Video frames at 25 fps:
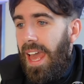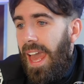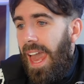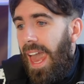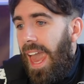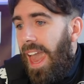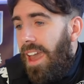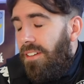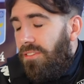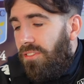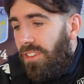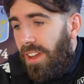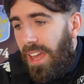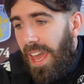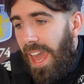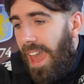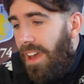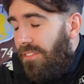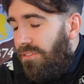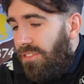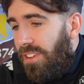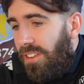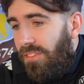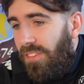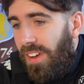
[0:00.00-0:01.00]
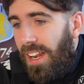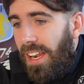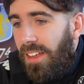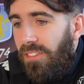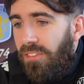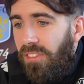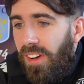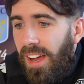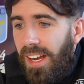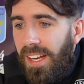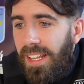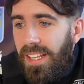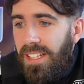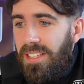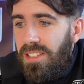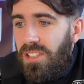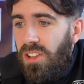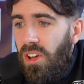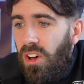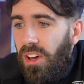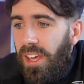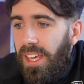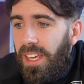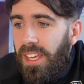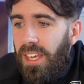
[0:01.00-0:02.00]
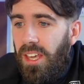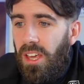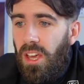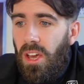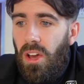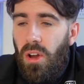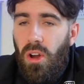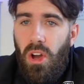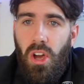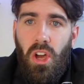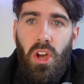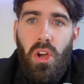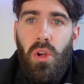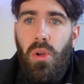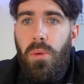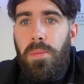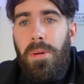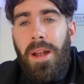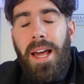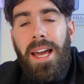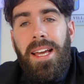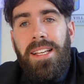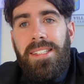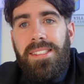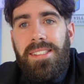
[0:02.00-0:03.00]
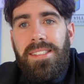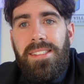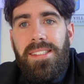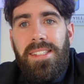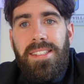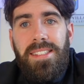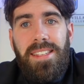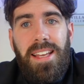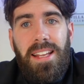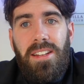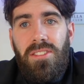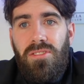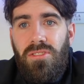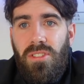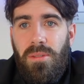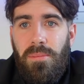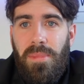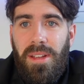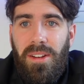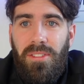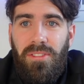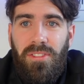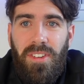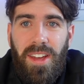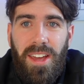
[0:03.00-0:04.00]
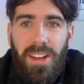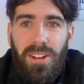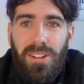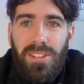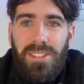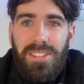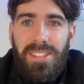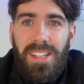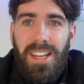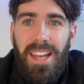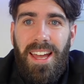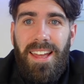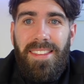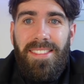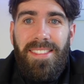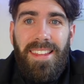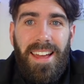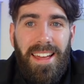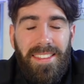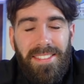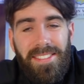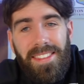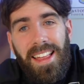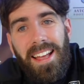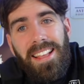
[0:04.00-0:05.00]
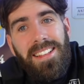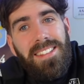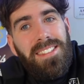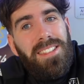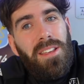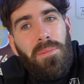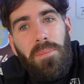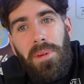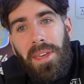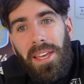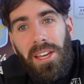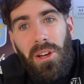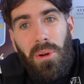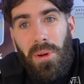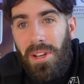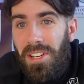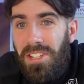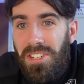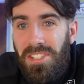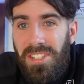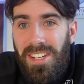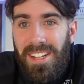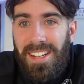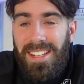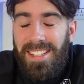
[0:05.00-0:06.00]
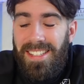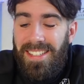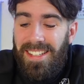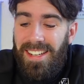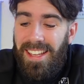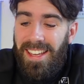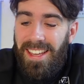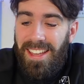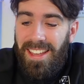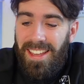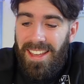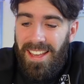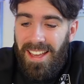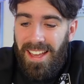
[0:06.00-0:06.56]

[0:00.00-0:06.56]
Every Villa fan, it's like, who plays in the centre of midfield? And that's the big question, isn't it?